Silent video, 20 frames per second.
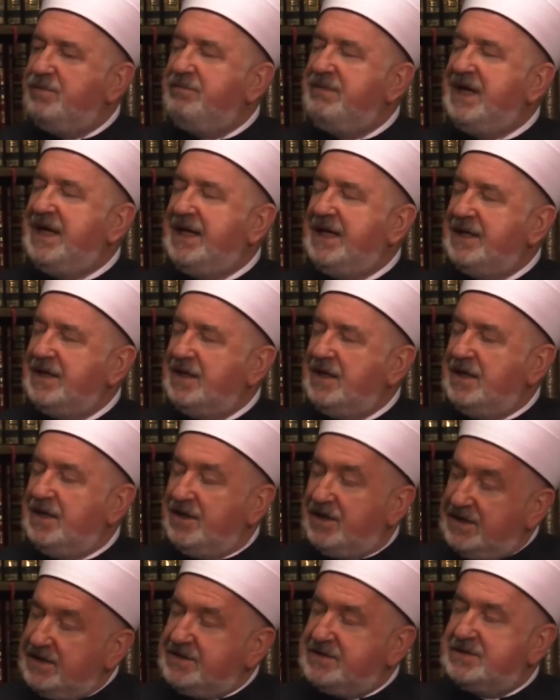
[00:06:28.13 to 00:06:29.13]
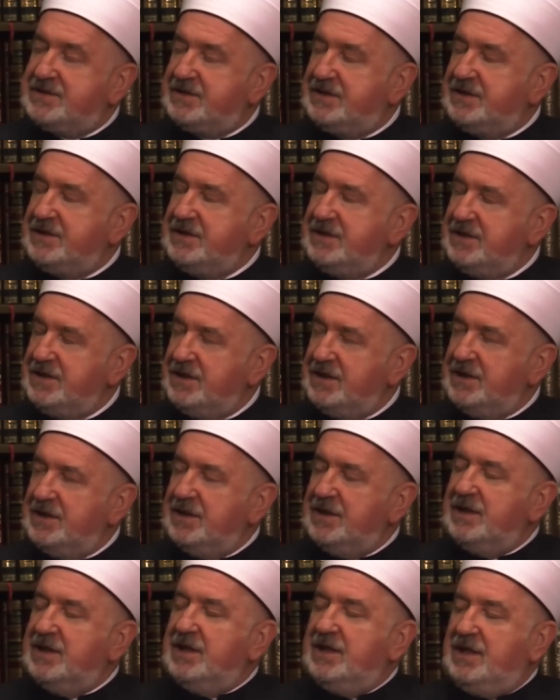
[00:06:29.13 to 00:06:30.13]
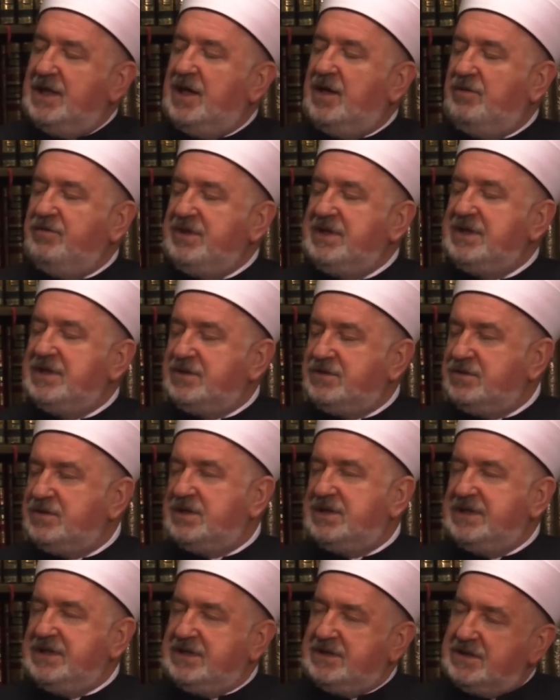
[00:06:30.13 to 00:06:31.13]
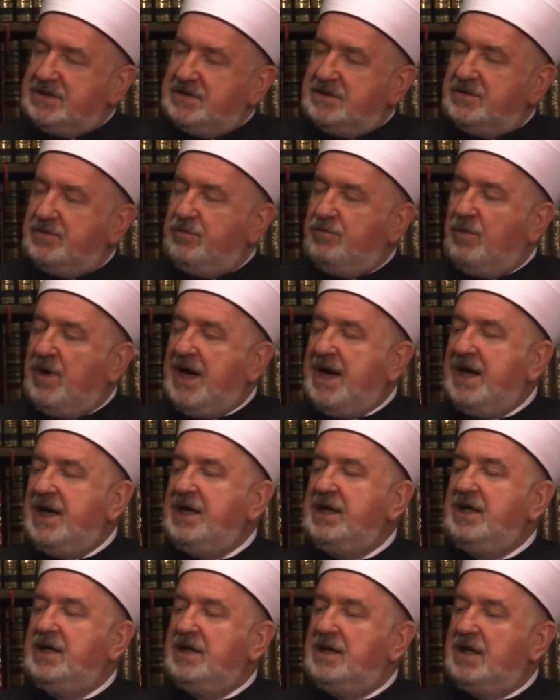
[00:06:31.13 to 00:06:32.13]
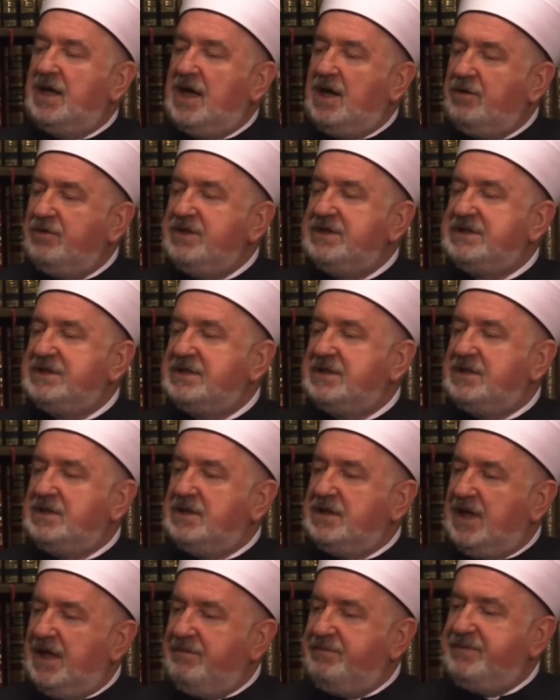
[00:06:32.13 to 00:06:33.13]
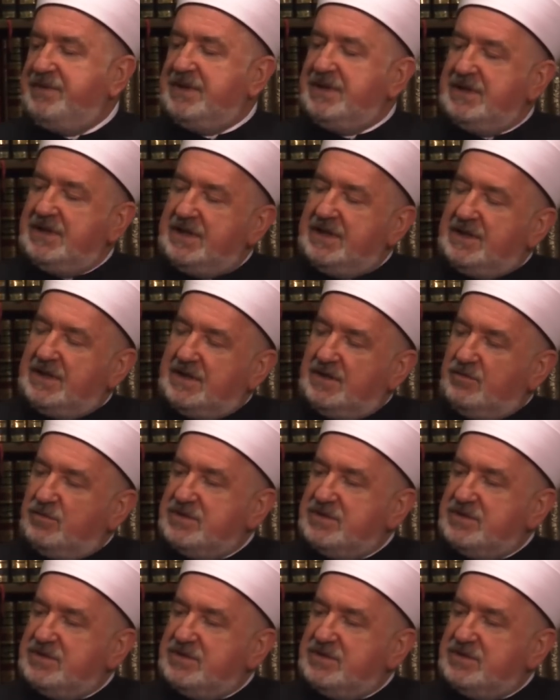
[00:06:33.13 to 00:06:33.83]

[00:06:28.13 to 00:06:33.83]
man, literally. Now we can talk later why, how it happened that the